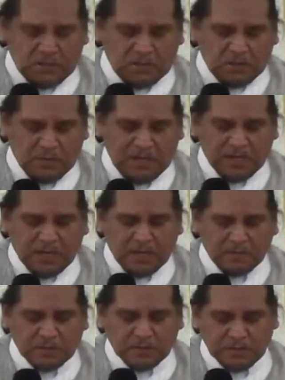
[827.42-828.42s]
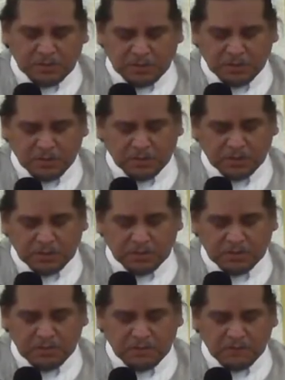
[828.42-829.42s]
You may come to this church
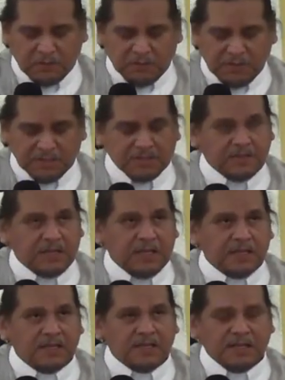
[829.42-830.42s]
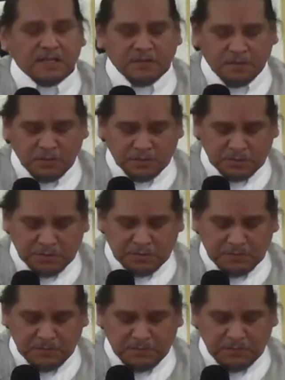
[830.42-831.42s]
for a place of healing and nurture
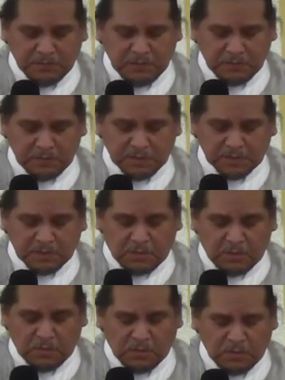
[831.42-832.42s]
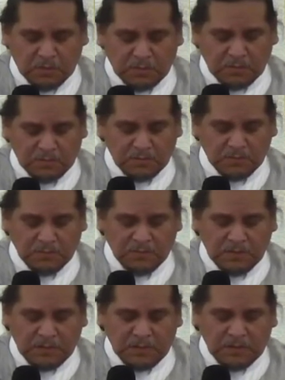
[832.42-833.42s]
for the soul.
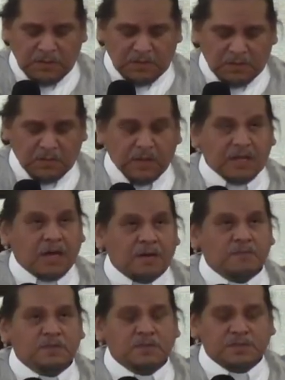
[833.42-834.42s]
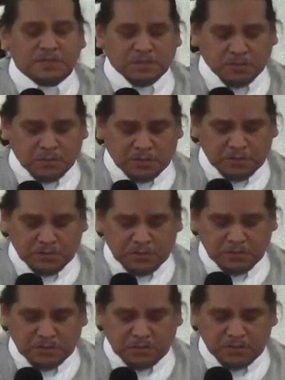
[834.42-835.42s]
You may come to the search
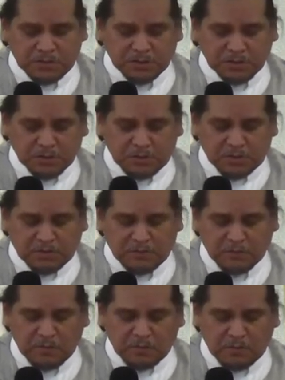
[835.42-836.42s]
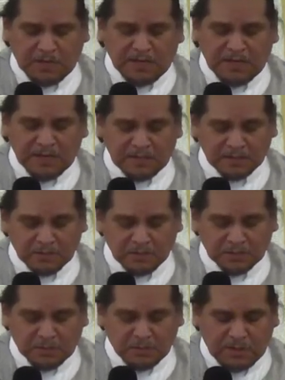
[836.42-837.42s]
to this church for right
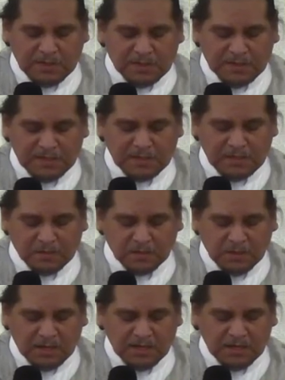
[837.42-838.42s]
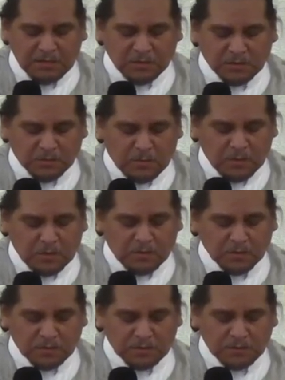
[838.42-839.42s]
answers and right thinking to guide your
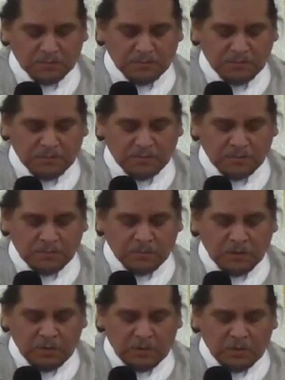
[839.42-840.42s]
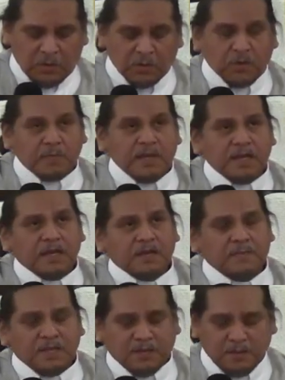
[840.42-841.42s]
tomorrows. Or you may
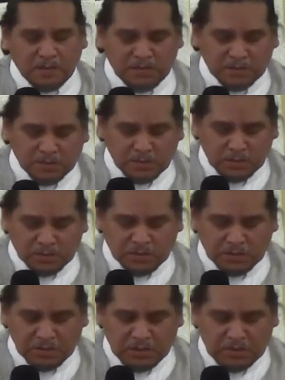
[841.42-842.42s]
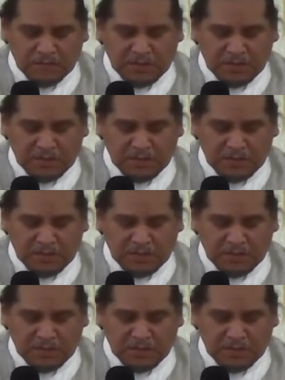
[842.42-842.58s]
come here in search of